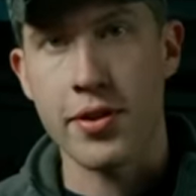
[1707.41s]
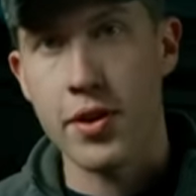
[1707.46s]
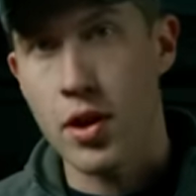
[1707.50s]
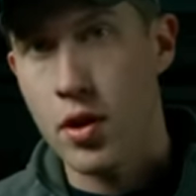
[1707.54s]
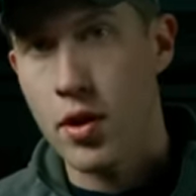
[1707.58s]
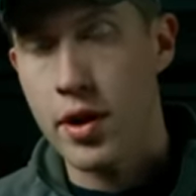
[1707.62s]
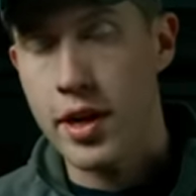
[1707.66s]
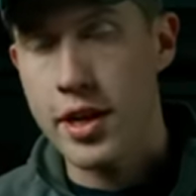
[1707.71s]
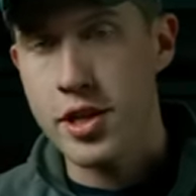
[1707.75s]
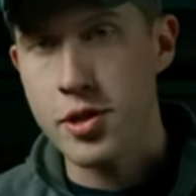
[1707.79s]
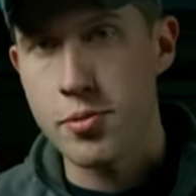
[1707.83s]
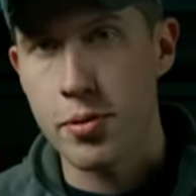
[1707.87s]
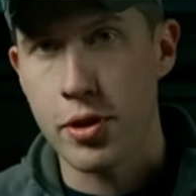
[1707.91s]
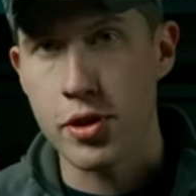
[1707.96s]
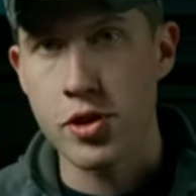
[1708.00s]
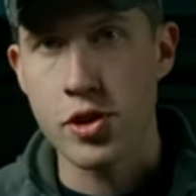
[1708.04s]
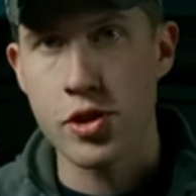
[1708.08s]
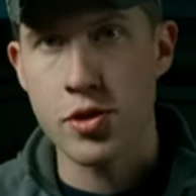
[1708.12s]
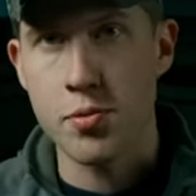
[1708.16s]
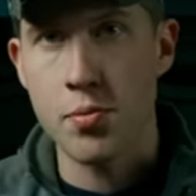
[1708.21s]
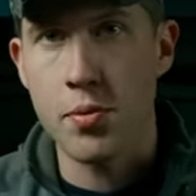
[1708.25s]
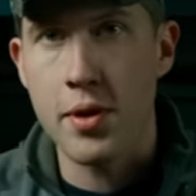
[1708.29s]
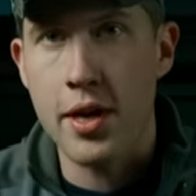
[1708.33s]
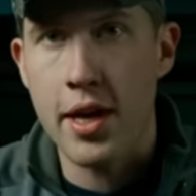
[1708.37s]
theory is
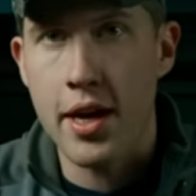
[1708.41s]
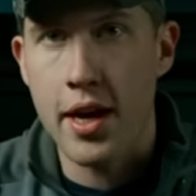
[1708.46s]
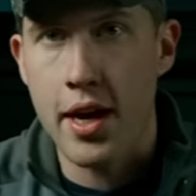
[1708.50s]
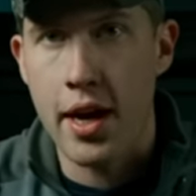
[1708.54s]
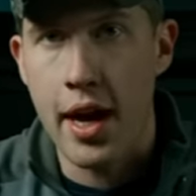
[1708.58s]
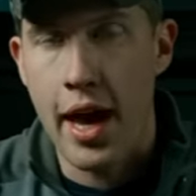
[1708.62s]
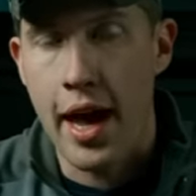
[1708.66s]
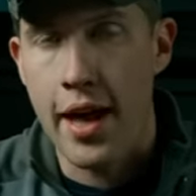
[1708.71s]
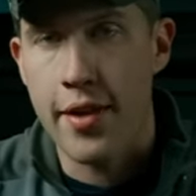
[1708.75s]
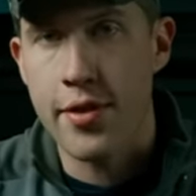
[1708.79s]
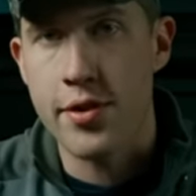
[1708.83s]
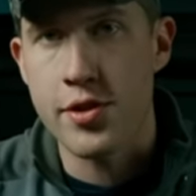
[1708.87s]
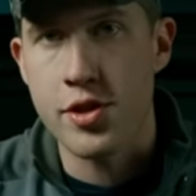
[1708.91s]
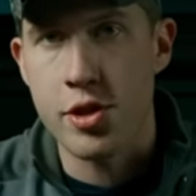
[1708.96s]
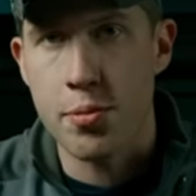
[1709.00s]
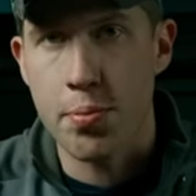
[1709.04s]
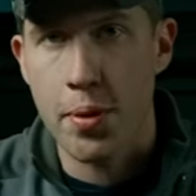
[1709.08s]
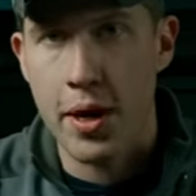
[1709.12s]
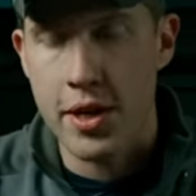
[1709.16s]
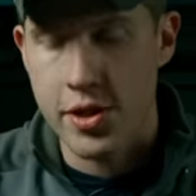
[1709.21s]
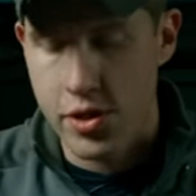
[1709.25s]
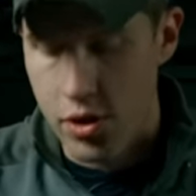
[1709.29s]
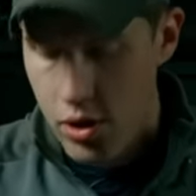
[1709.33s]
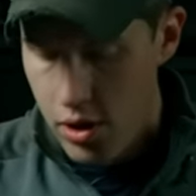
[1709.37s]
once we uh, add the
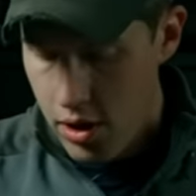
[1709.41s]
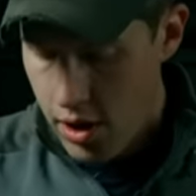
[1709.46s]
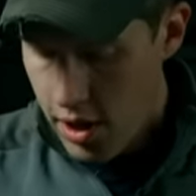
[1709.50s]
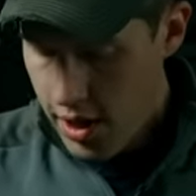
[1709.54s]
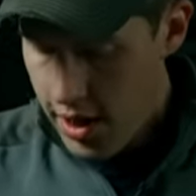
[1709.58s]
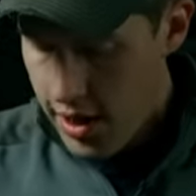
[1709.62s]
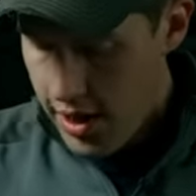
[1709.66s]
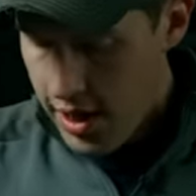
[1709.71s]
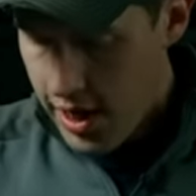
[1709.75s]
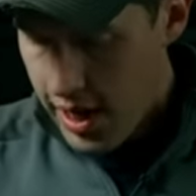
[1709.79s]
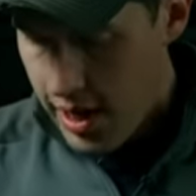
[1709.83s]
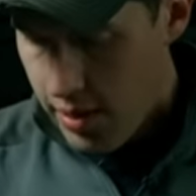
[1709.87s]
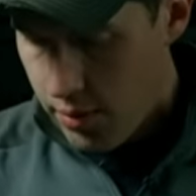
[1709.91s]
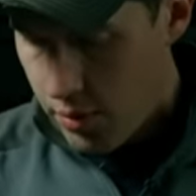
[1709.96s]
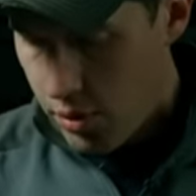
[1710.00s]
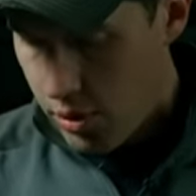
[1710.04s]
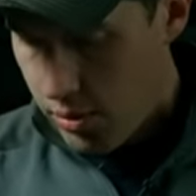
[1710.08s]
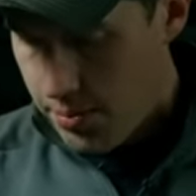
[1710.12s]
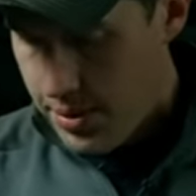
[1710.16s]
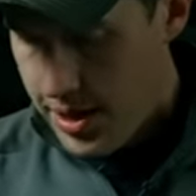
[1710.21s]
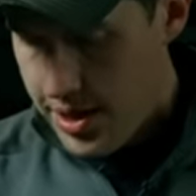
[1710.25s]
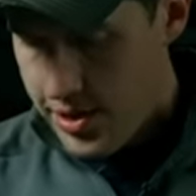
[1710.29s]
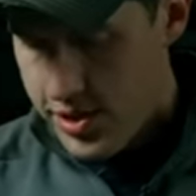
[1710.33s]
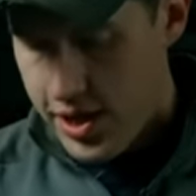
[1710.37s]
suppressor, it
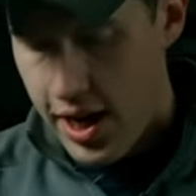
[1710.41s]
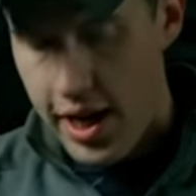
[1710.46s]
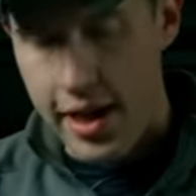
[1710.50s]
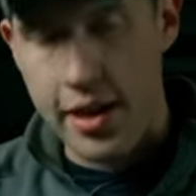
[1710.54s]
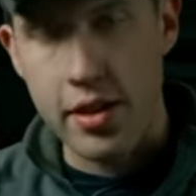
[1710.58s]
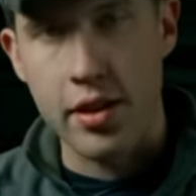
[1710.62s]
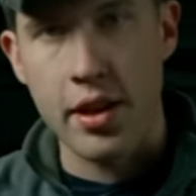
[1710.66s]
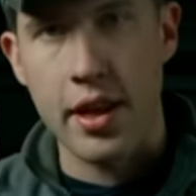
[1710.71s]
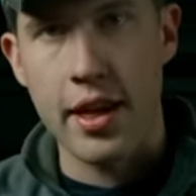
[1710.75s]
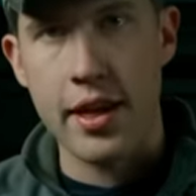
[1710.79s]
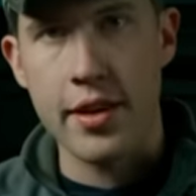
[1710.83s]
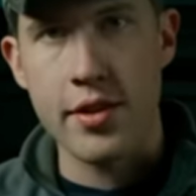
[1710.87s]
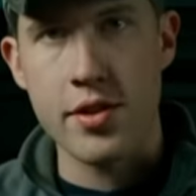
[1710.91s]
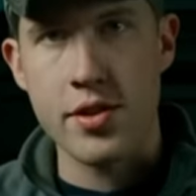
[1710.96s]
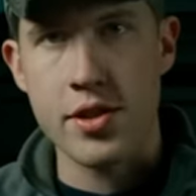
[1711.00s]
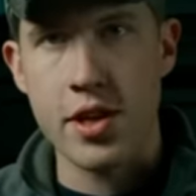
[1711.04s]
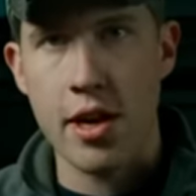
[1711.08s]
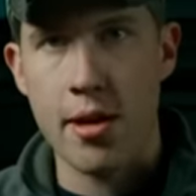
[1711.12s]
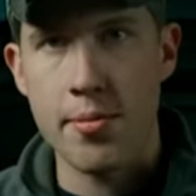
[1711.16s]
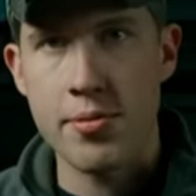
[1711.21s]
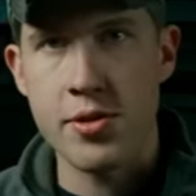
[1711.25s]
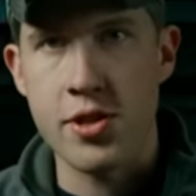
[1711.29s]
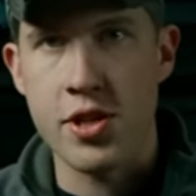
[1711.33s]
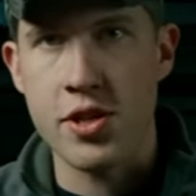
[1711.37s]
will be cycling the
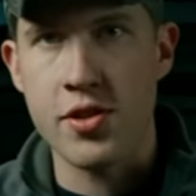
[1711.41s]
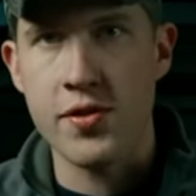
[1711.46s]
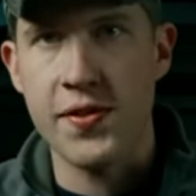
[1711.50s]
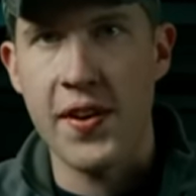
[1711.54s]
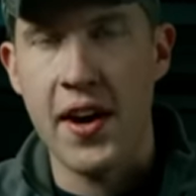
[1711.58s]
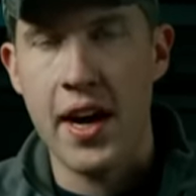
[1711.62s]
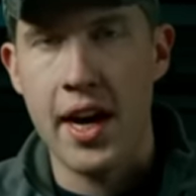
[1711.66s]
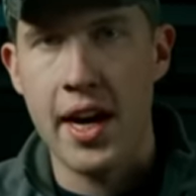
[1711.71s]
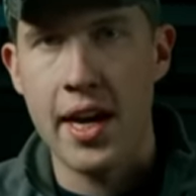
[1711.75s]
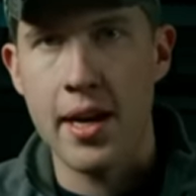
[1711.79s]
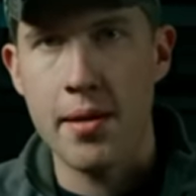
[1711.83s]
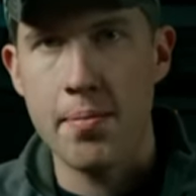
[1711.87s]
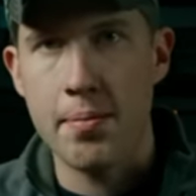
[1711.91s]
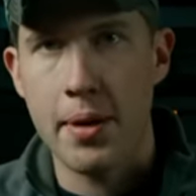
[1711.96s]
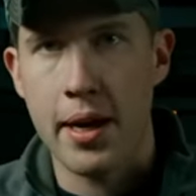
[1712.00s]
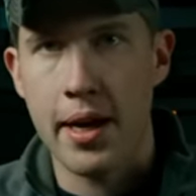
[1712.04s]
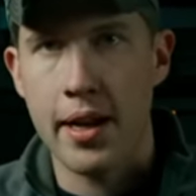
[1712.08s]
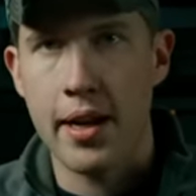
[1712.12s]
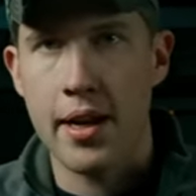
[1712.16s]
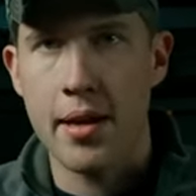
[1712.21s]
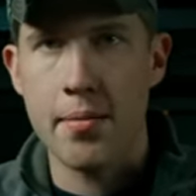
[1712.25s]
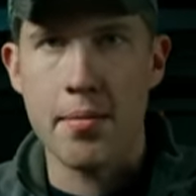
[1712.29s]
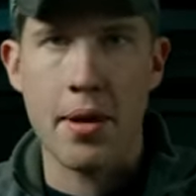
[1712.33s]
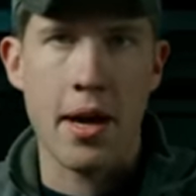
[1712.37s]
subs just fine,
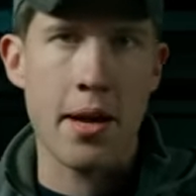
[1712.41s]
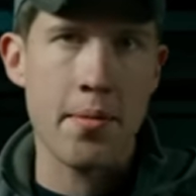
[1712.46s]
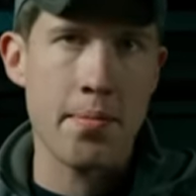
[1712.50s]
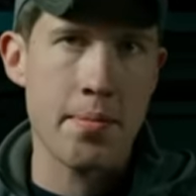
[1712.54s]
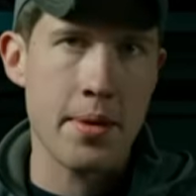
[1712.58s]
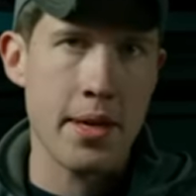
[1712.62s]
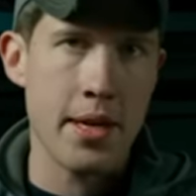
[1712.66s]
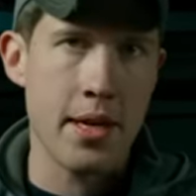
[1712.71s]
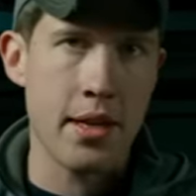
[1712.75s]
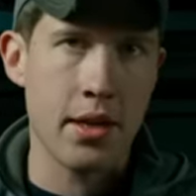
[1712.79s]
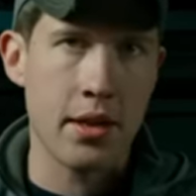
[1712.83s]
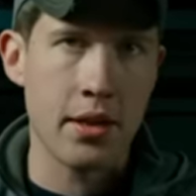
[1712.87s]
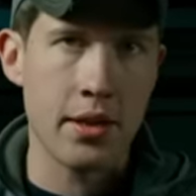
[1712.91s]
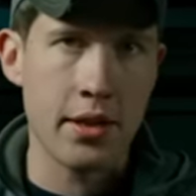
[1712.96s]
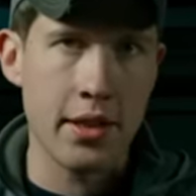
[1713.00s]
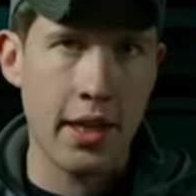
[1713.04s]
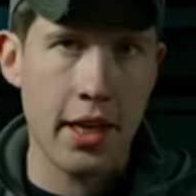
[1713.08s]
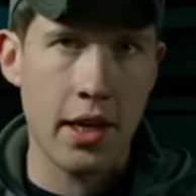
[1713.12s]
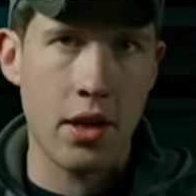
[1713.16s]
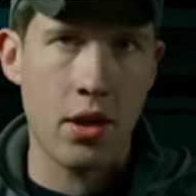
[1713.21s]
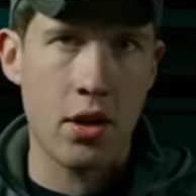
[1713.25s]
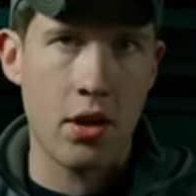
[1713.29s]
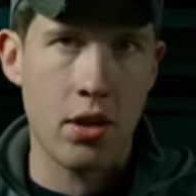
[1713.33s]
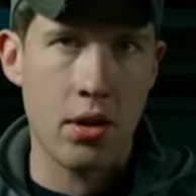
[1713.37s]
but it might be a
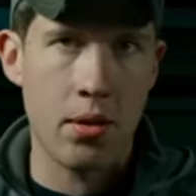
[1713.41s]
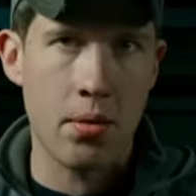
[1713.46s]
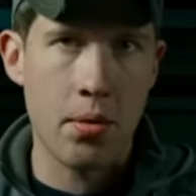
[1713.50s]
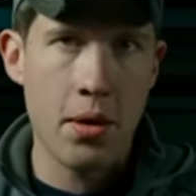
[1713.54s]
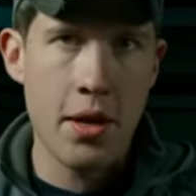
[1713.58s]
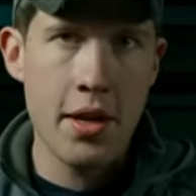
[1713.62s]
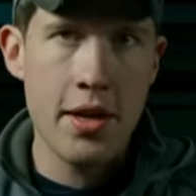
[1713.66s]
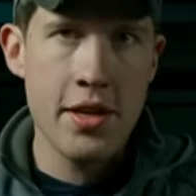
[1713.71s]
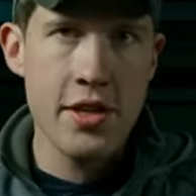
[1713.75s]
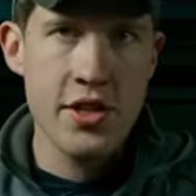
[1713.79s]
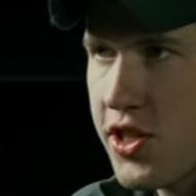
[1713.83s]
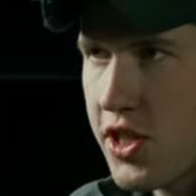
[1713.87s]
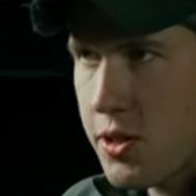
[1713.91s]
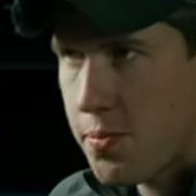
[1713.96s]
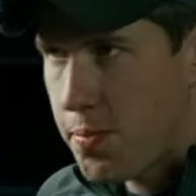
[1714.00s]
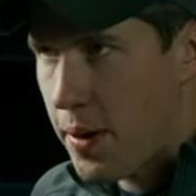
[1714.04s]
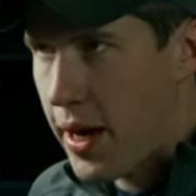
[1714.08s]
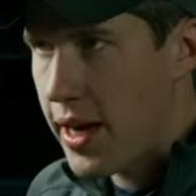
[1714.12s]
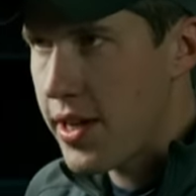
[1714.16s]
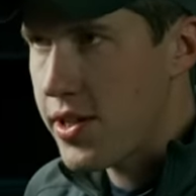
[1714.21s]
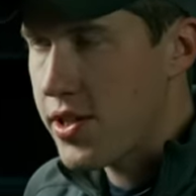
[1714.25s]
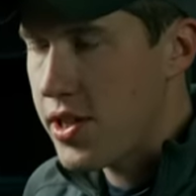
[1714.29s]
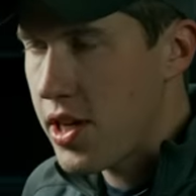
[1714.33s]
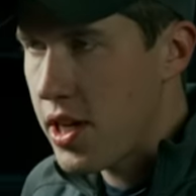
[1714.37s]
little
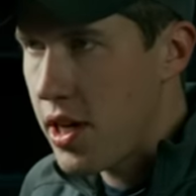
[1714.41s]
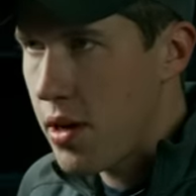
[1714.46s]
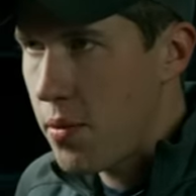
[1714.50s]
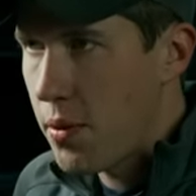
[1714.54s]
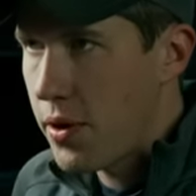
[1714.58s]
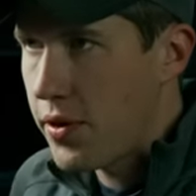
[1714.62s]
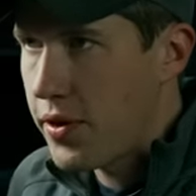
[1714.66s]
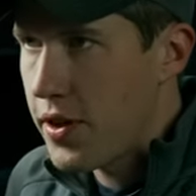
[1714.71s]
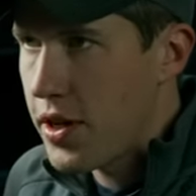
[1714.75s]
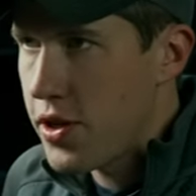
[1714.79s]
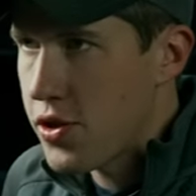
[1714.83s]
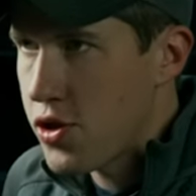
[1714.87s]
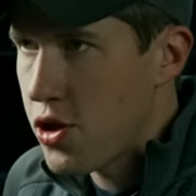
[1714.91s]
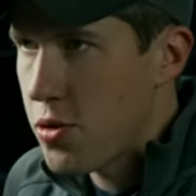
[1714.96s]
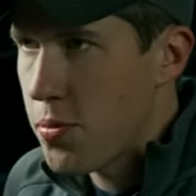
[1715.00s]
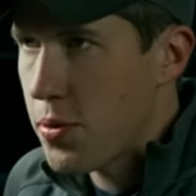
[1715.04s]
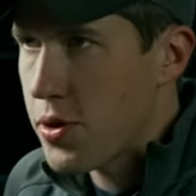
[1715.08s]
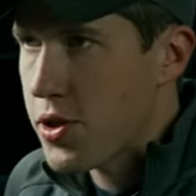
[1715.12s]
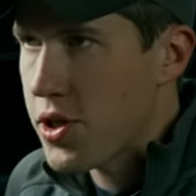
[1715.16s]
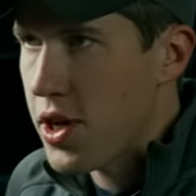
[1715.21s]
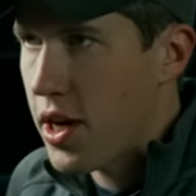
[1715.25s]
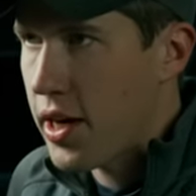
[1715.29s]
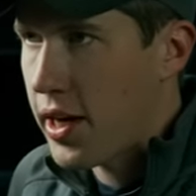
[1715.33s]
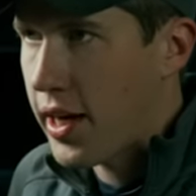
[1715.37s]
spicy with the
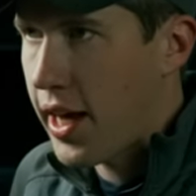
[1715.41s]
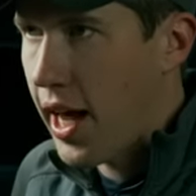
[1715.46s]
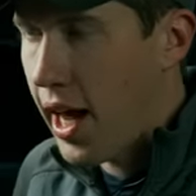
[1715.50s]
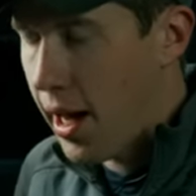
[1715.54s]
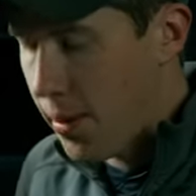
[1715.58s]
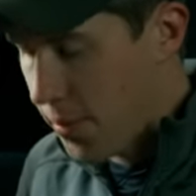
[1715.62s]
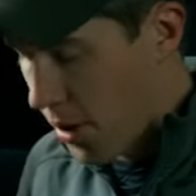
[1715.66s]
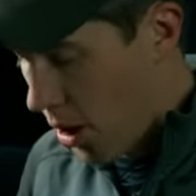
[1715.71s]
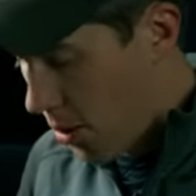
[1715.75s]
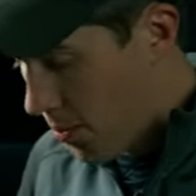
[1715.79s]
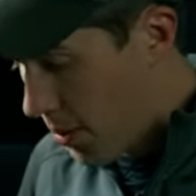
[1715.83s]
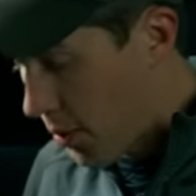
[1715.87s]
supersonic ammo.